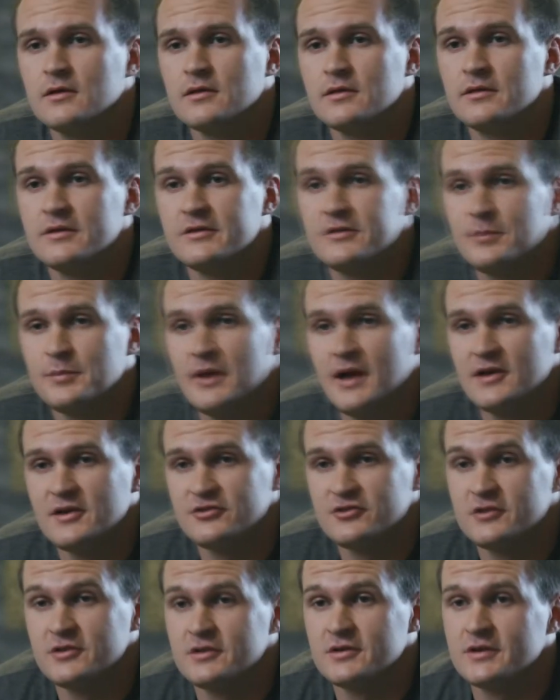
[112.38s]
This
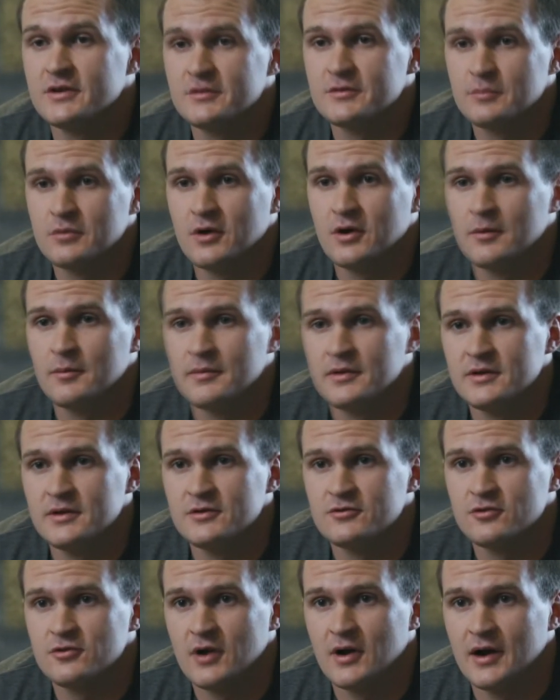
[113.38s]
past year has brought many
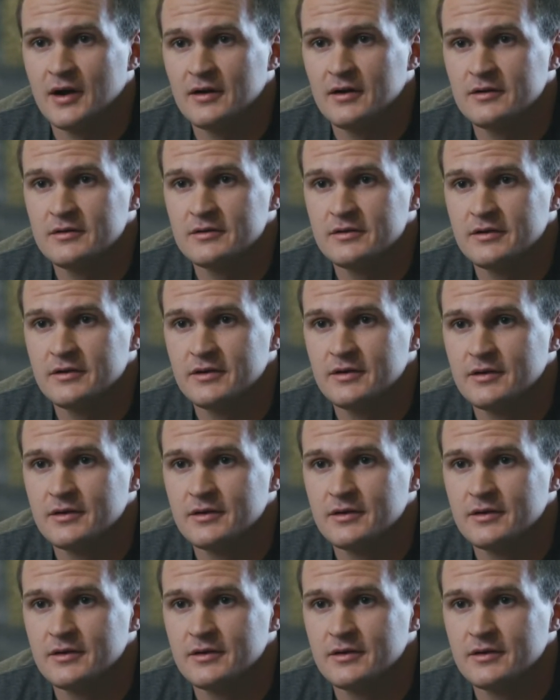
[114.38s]
trials,